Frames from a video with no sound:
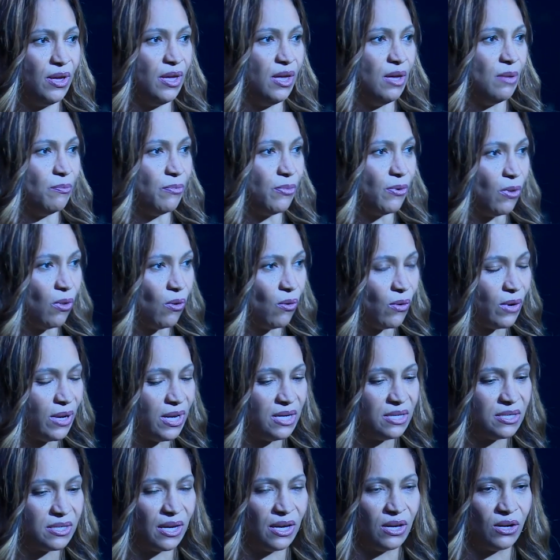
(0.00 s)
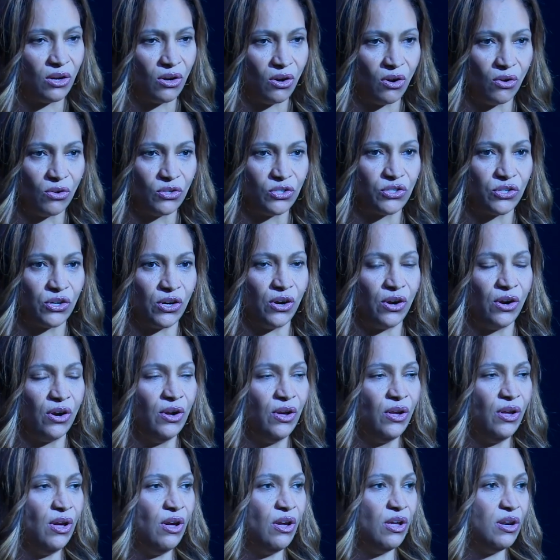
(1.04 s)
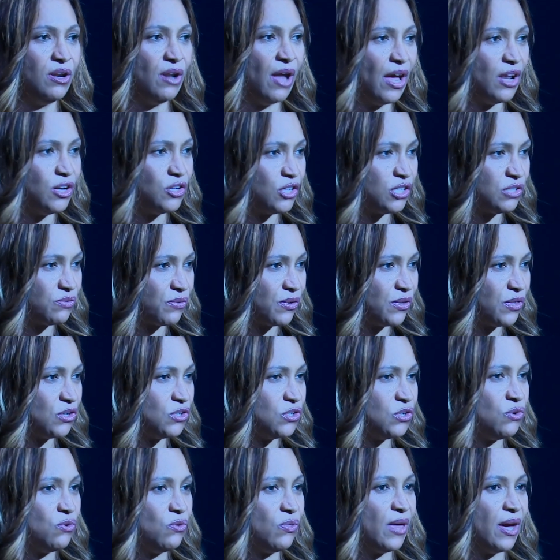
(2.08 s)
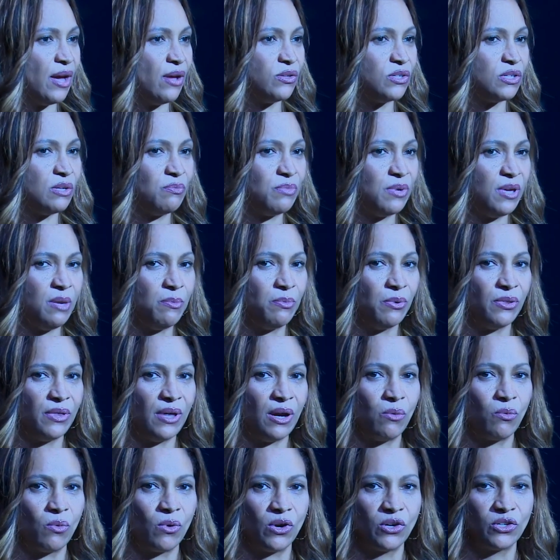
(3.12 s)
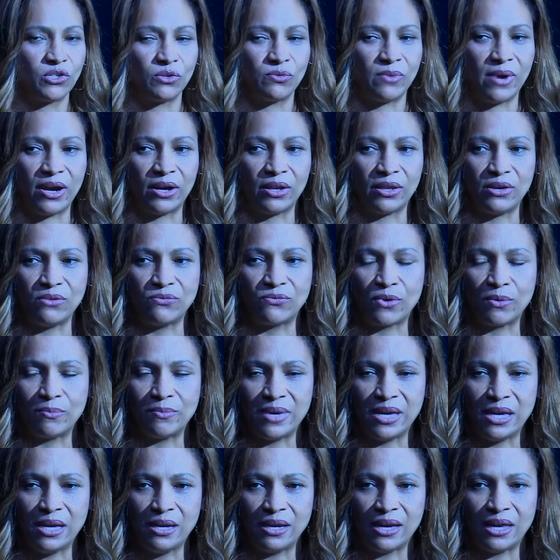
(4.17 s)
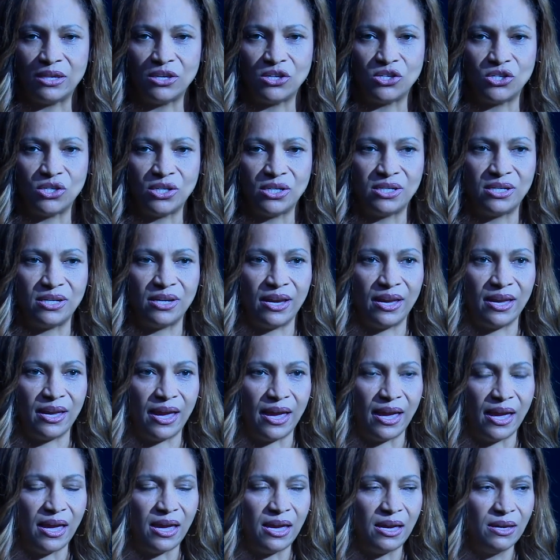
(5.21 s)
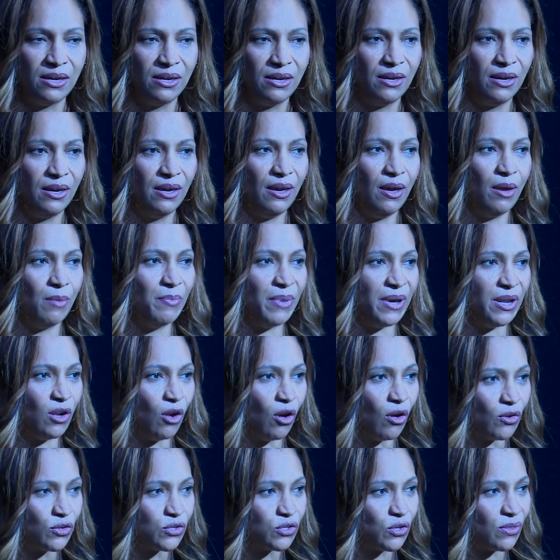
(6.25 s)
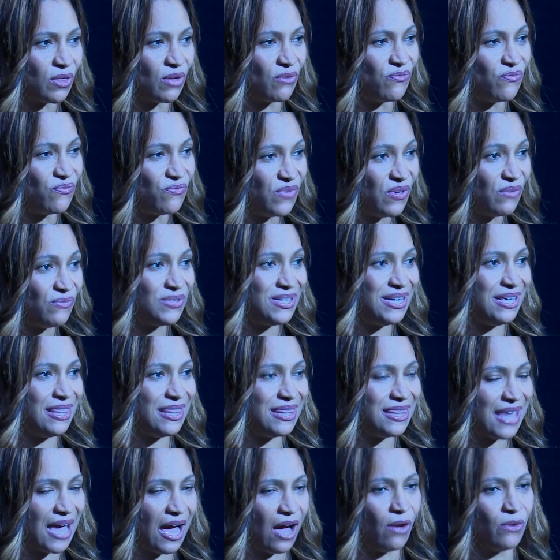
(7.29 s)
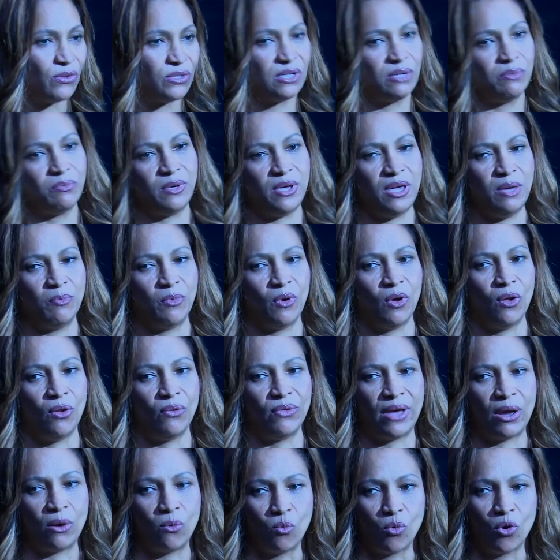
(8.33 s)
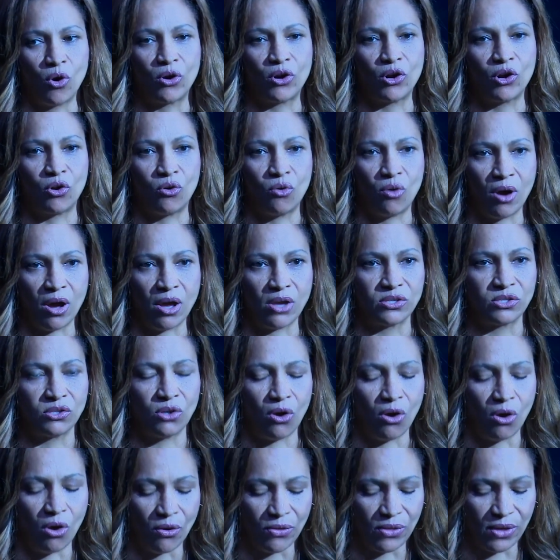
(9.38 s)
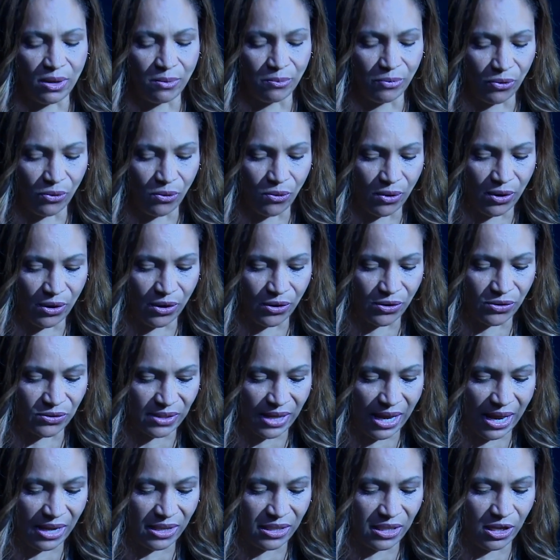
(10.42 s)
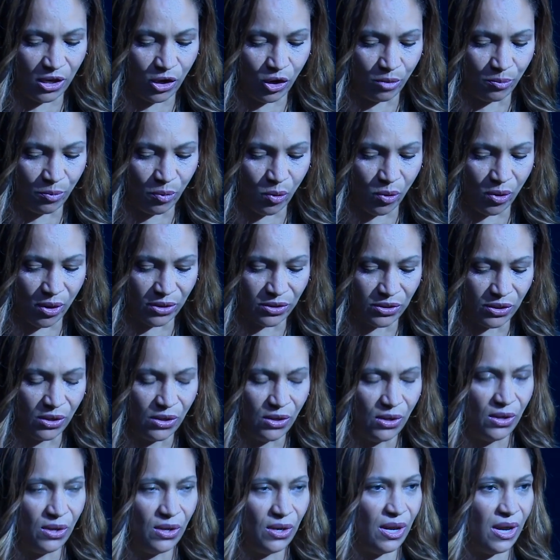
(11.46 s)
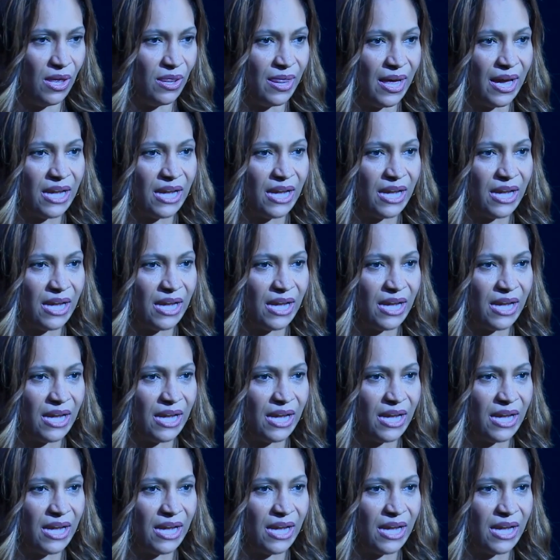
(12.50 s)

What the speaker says: Employees and culture, not just for the 2,000 people that work directly for me and the GTAA, but also the 50,000 people that work across all the employers at the airport. And